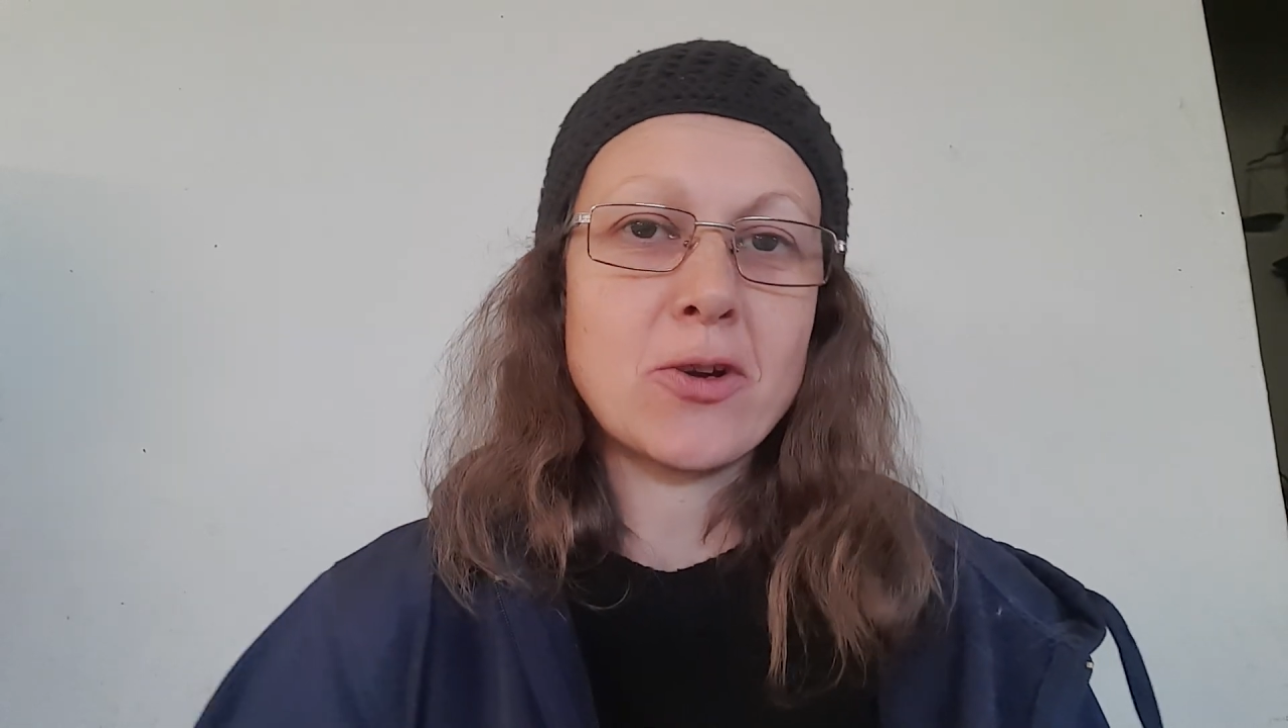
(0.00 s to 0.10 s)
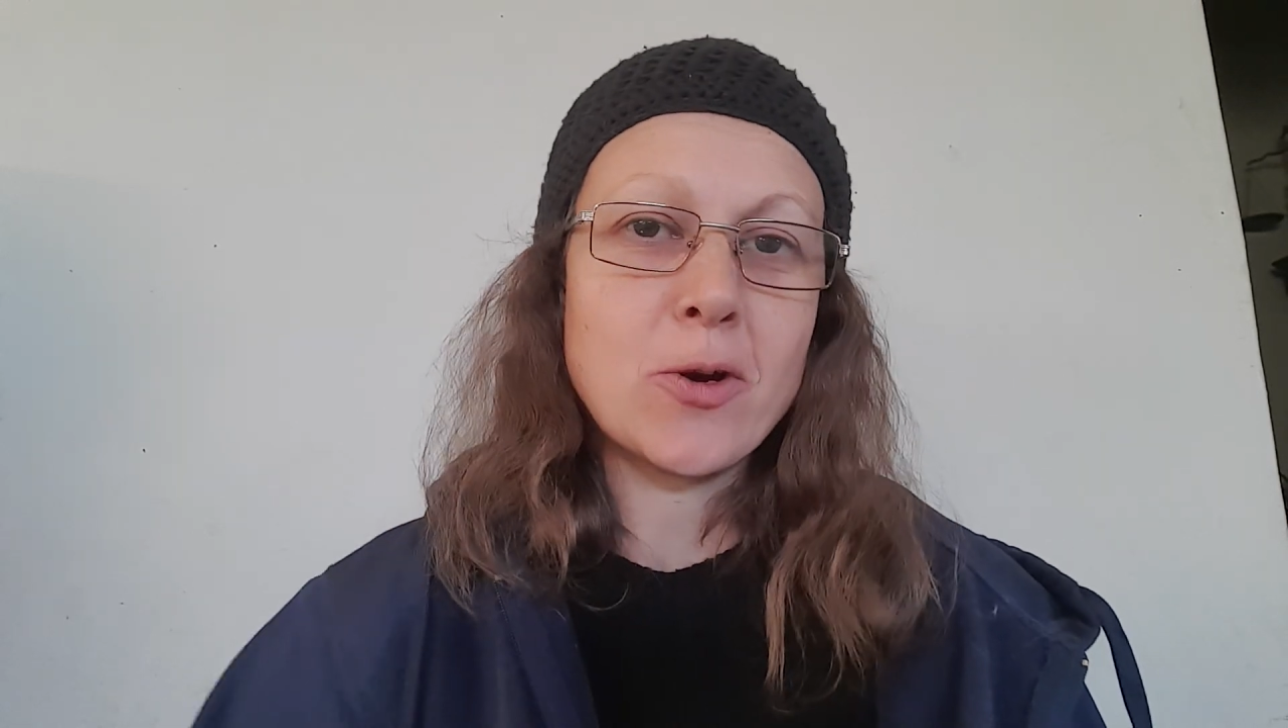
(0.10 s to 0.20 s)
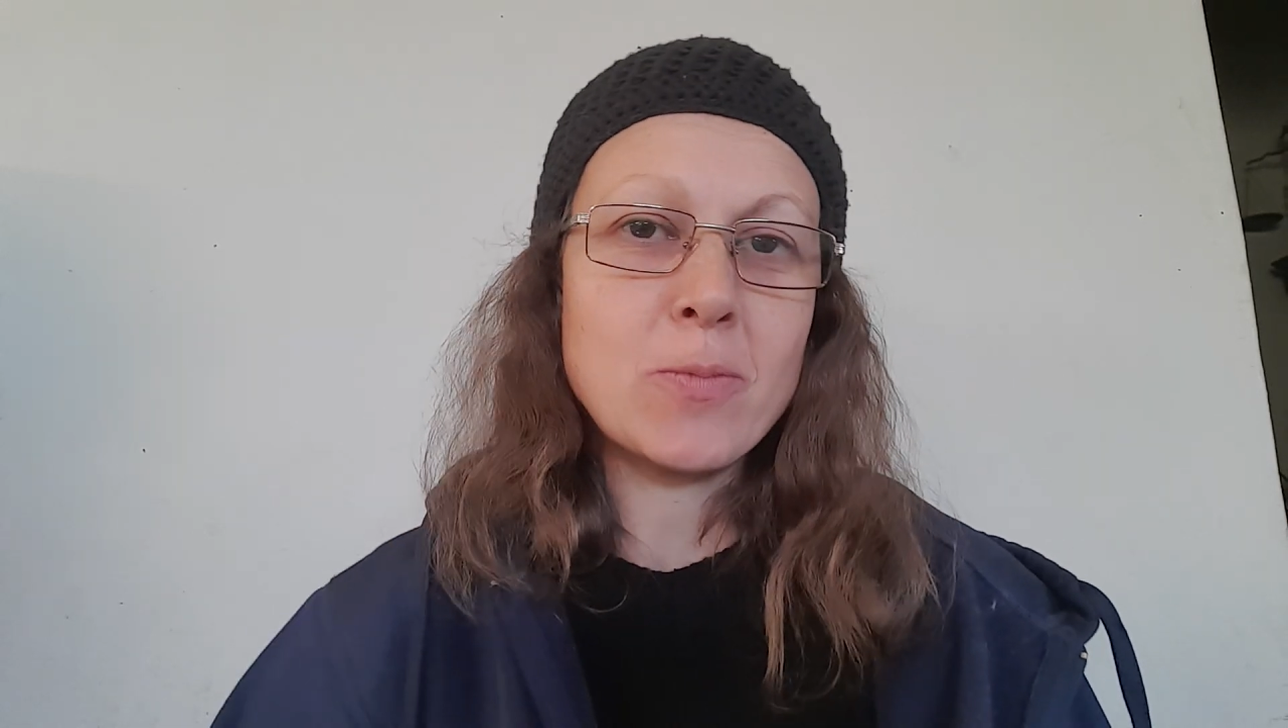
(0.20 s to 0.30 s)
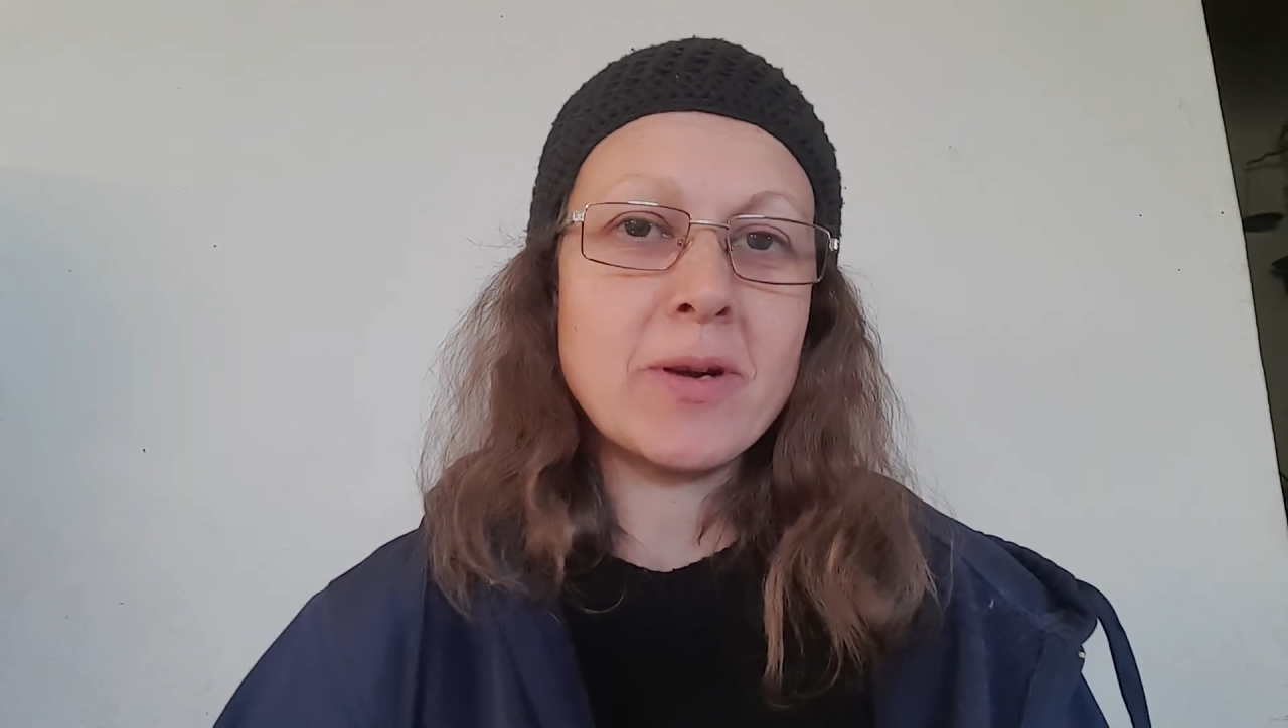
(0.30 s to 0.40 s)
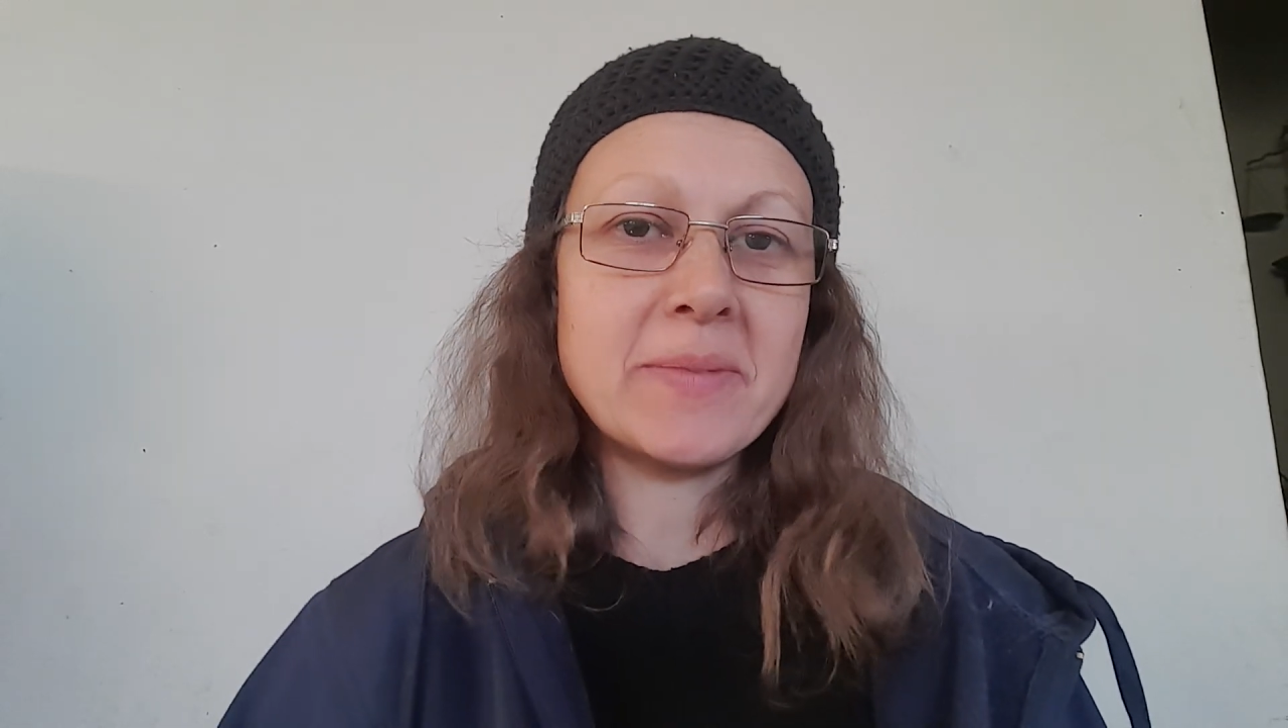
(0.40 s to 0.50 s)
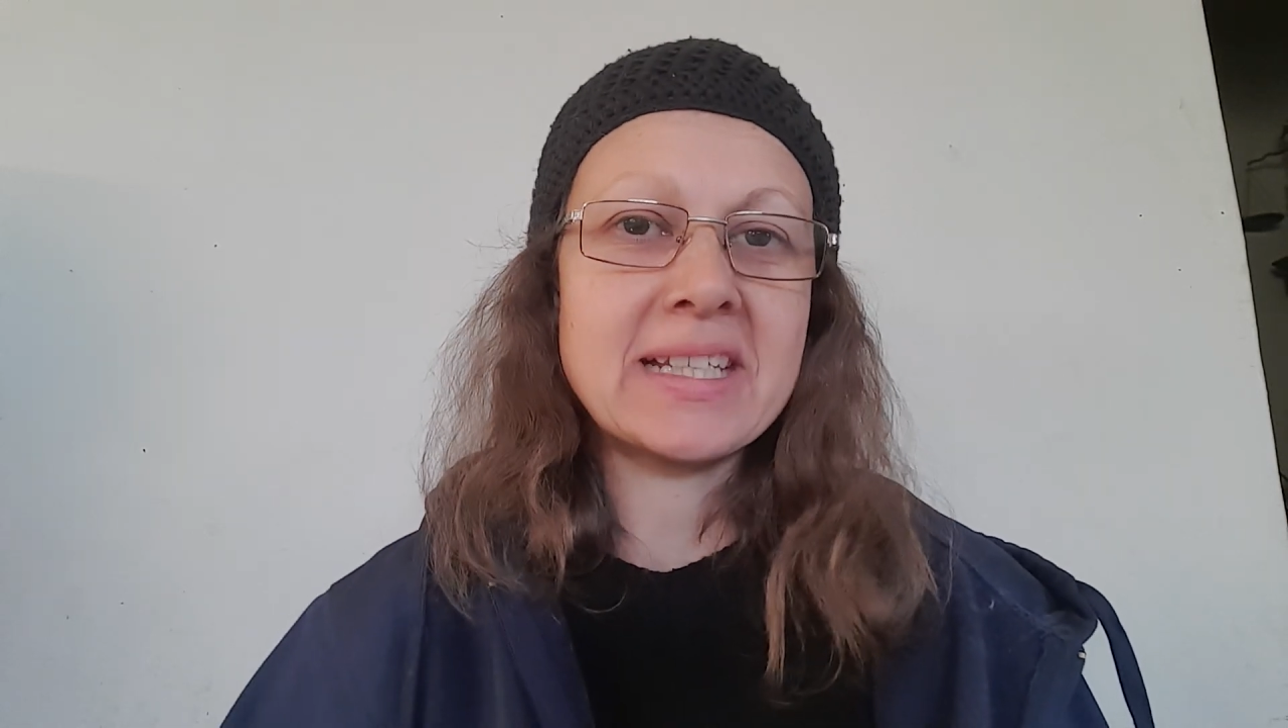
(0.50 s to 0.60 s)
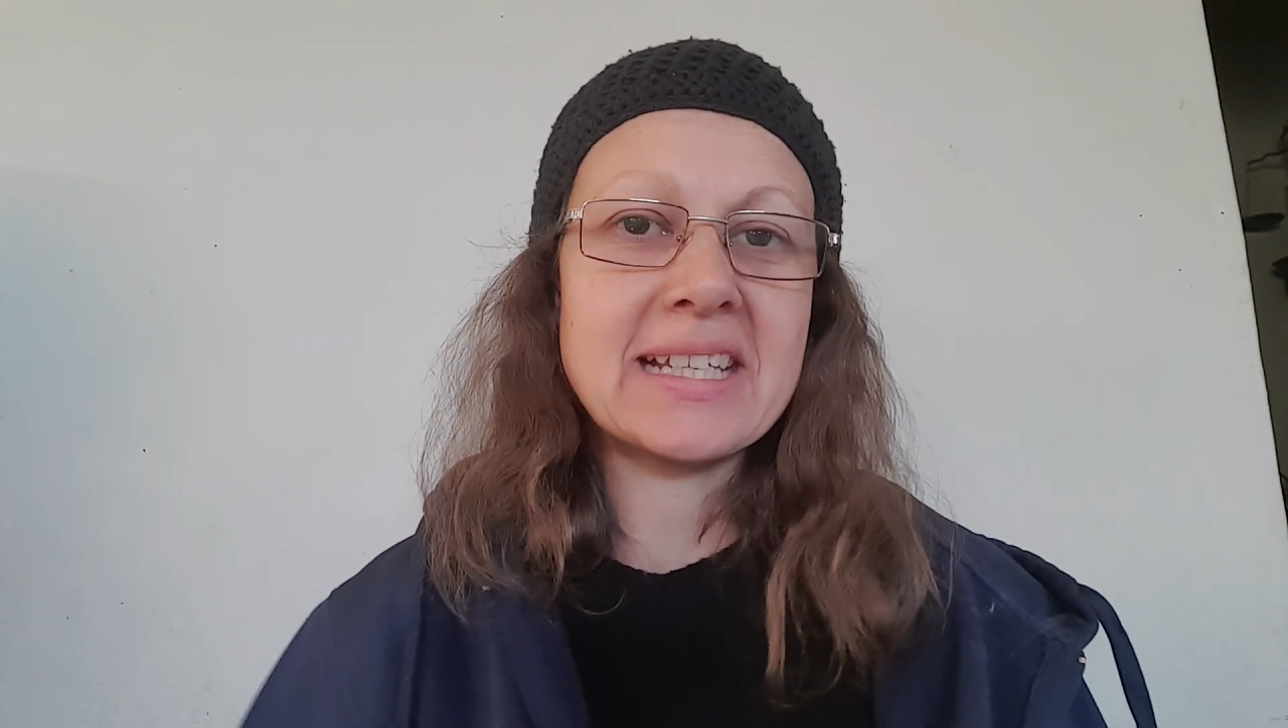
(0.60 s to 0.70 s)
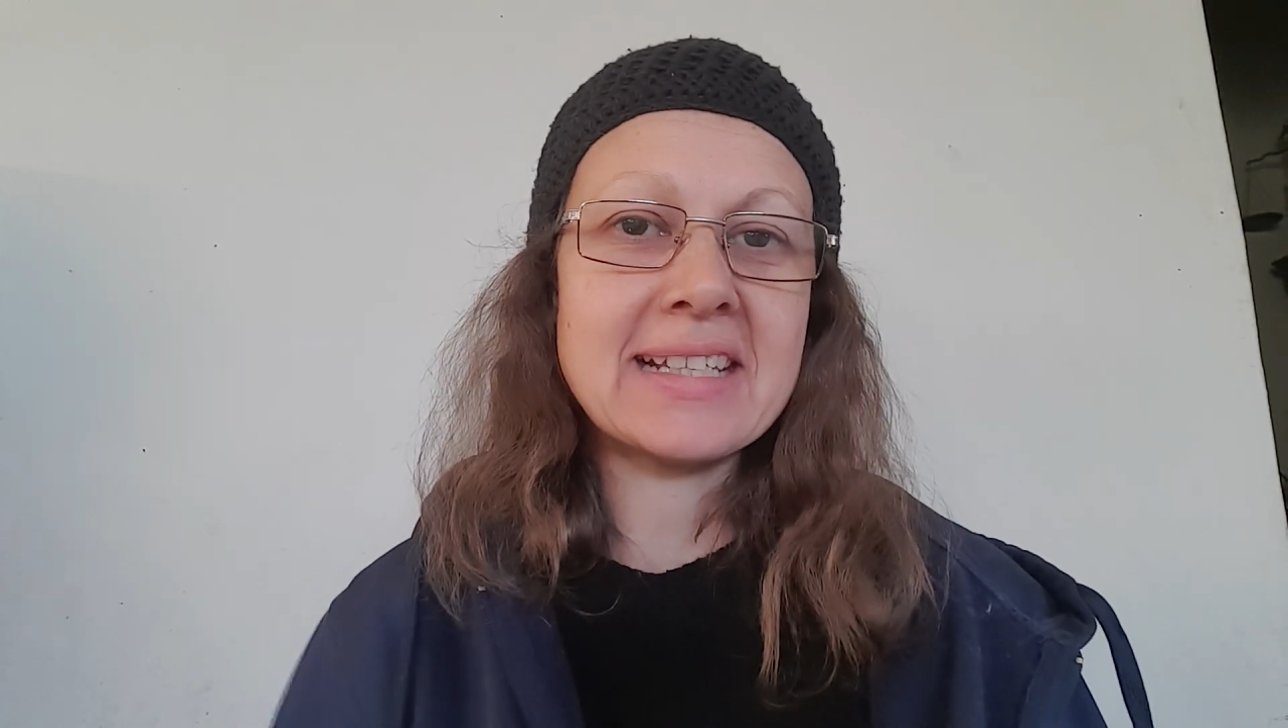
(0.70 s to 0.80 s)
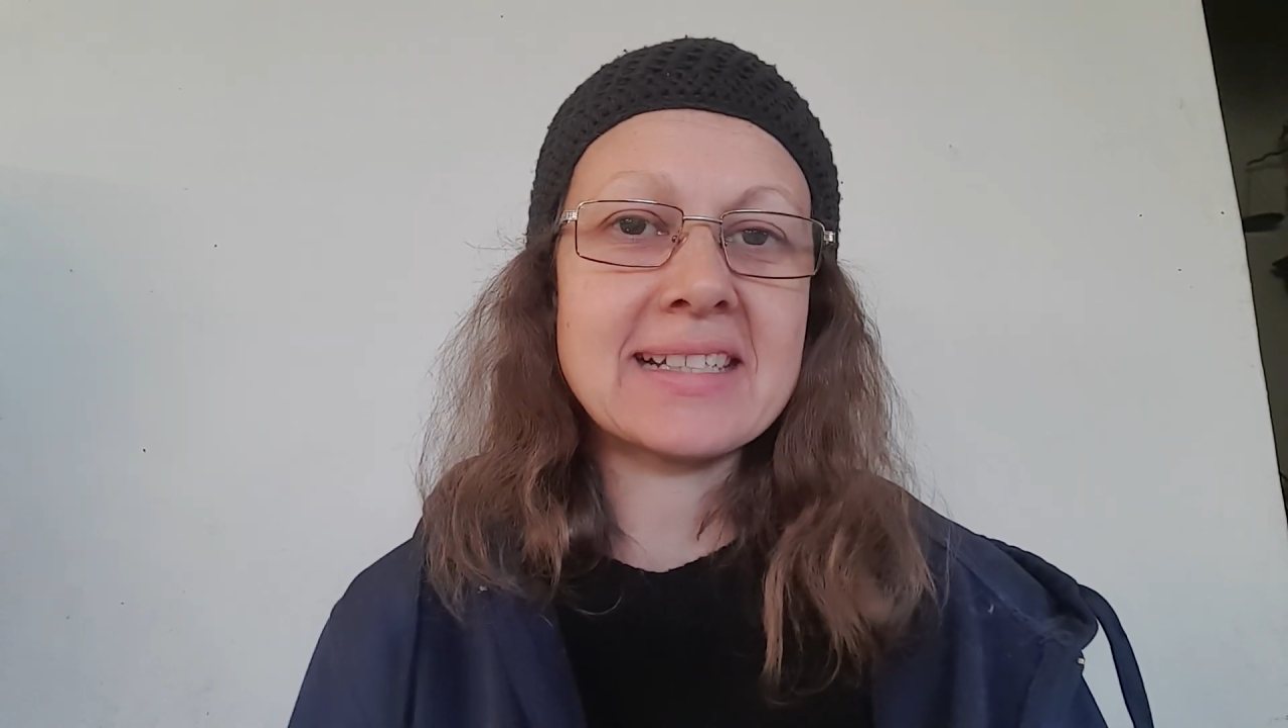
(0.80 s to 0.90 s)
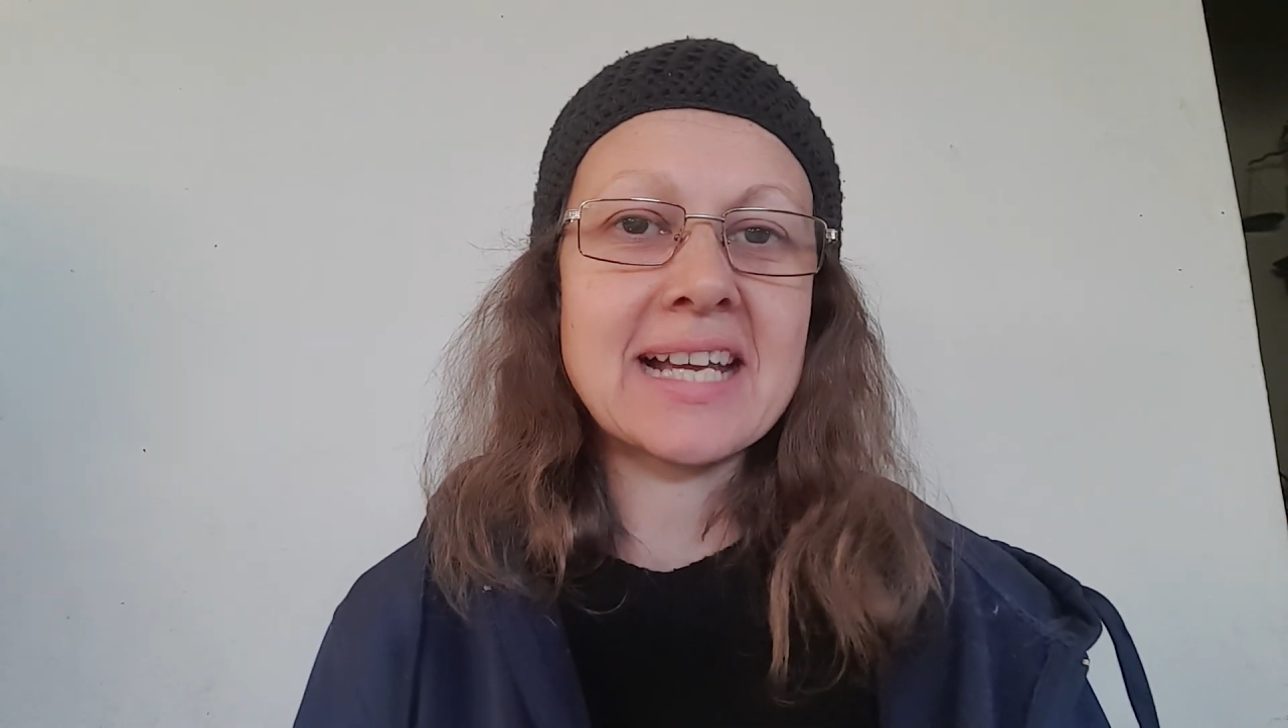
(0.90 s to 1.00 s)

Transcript: home remedies.